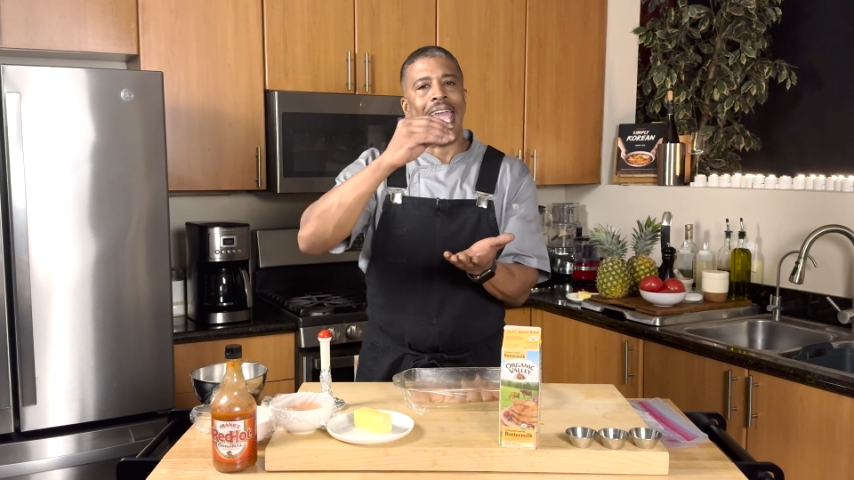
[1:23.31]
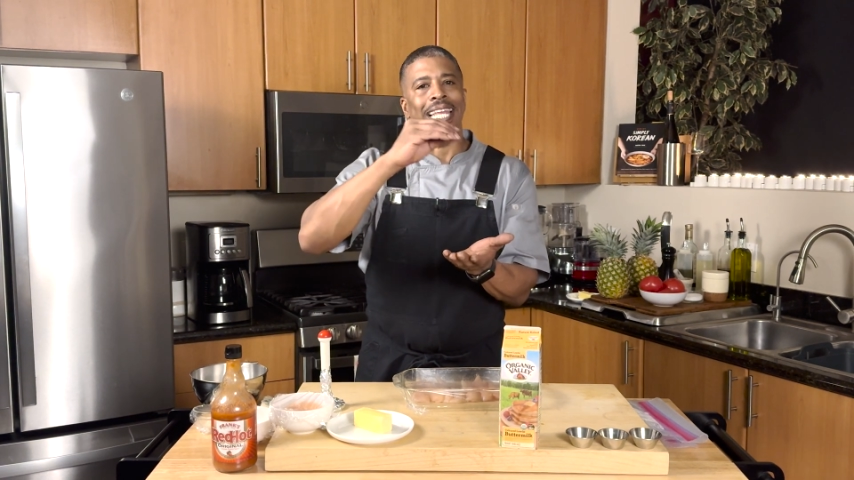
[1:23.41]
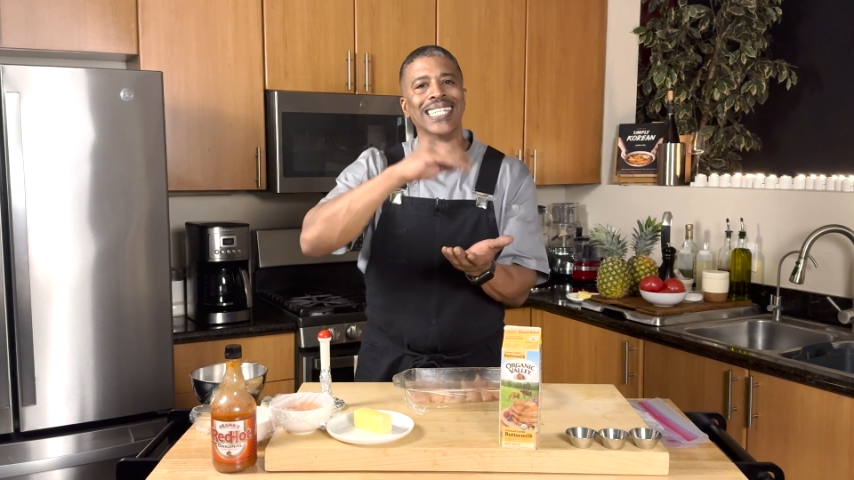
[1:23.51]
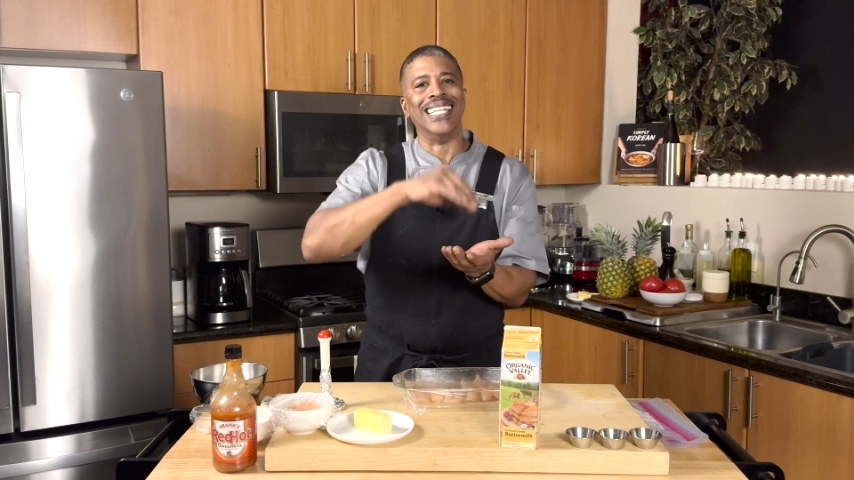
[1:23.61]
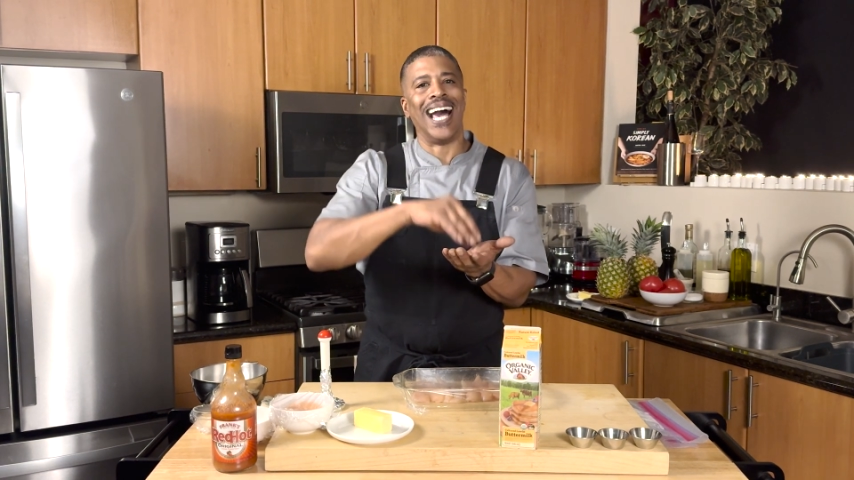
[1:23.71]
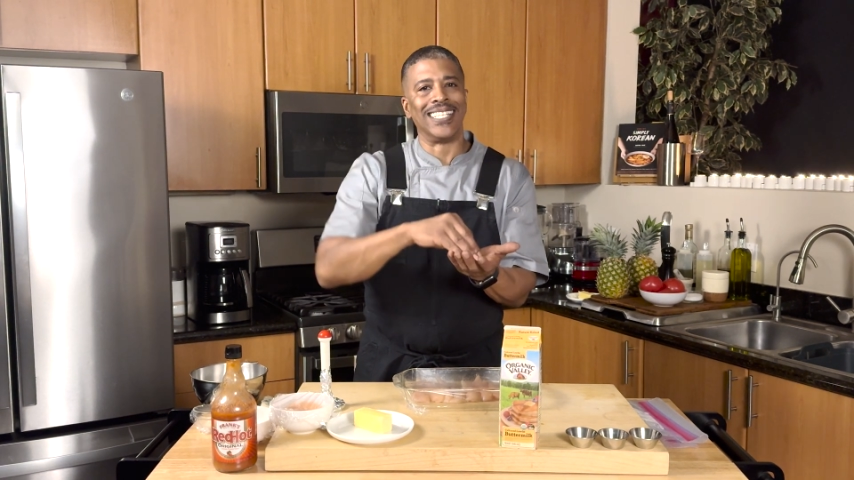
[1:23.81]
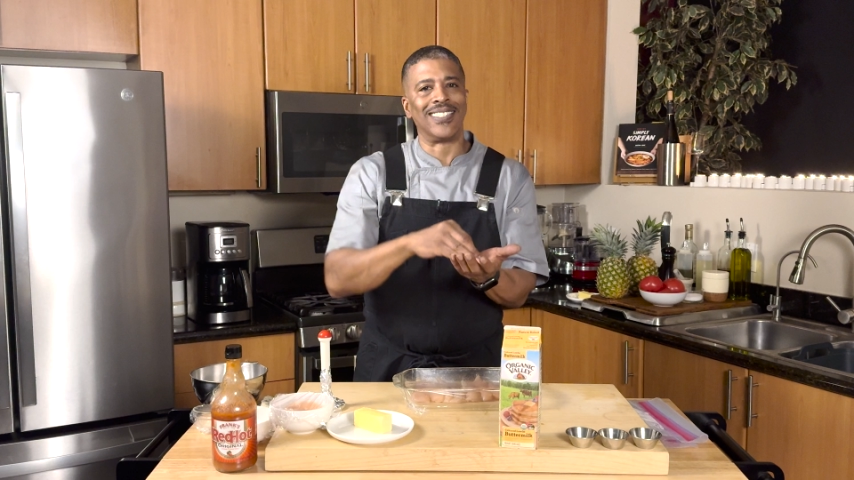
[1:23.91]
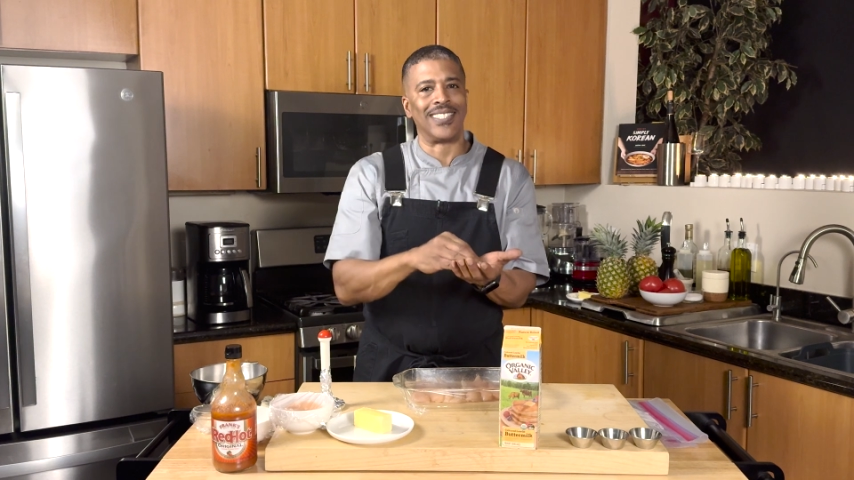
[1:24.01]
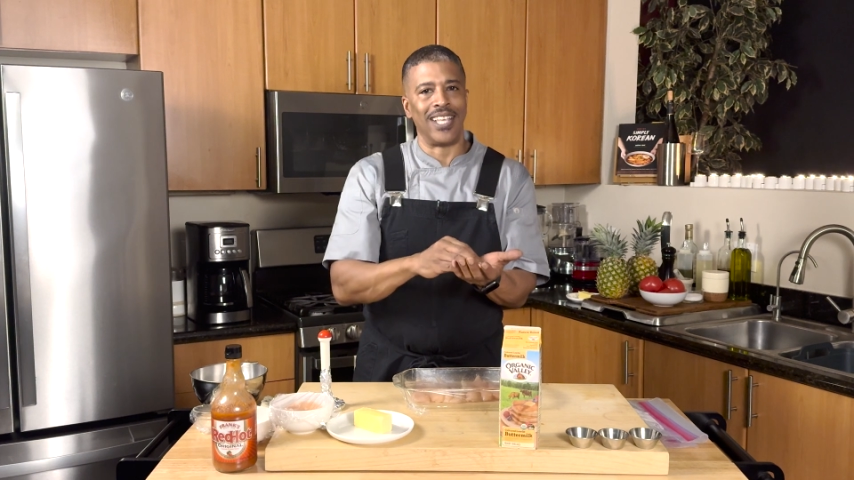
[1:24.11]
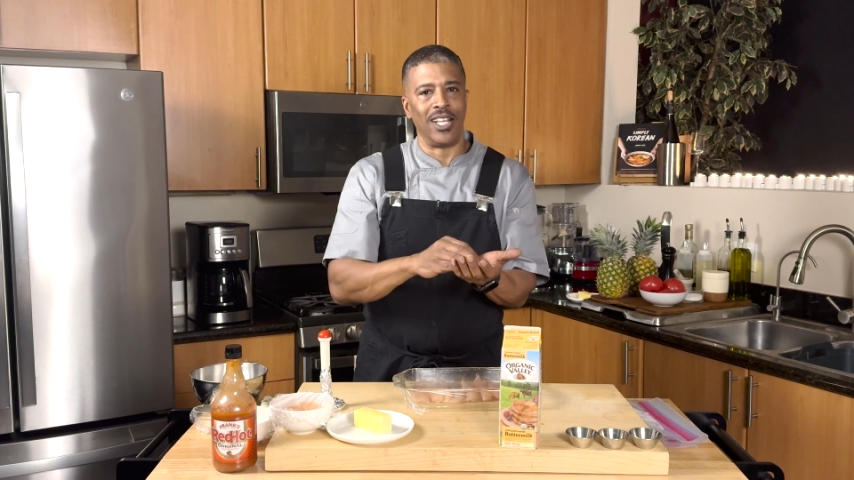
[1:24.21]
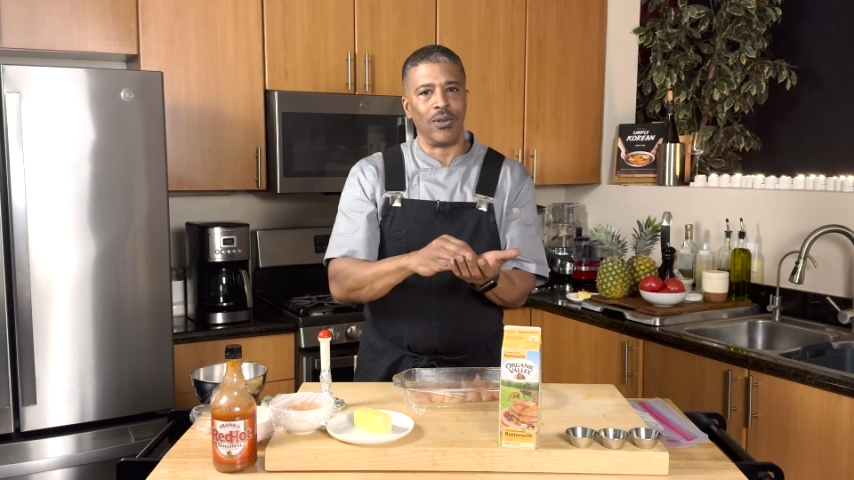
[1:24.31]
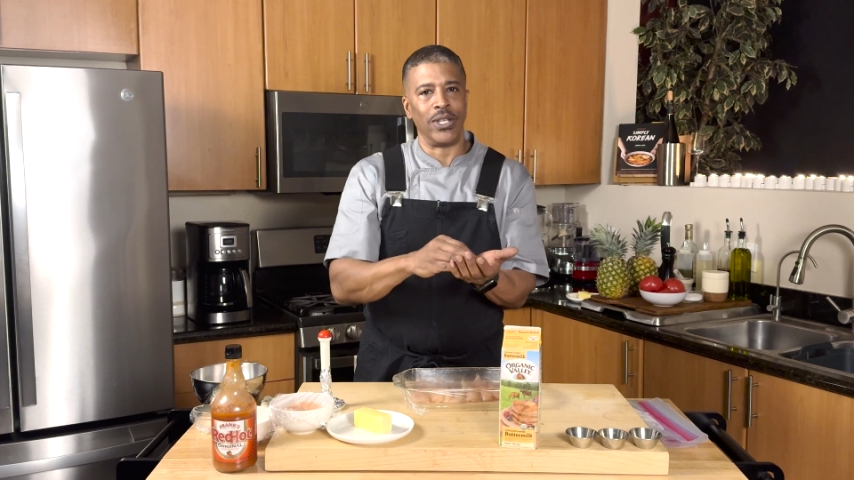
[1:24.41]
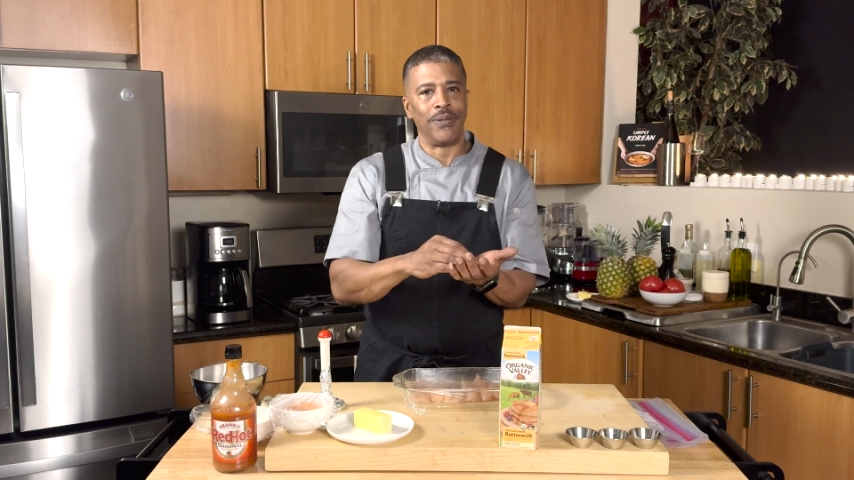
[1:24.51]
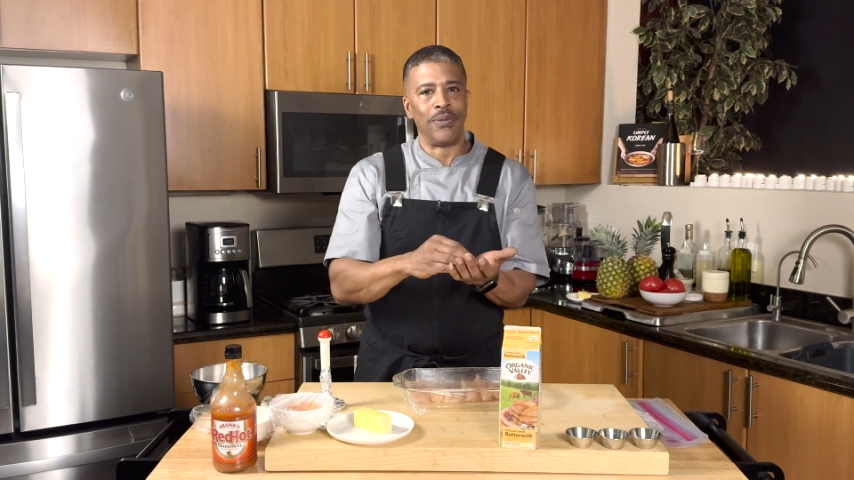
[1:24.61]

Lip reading: and diced celery.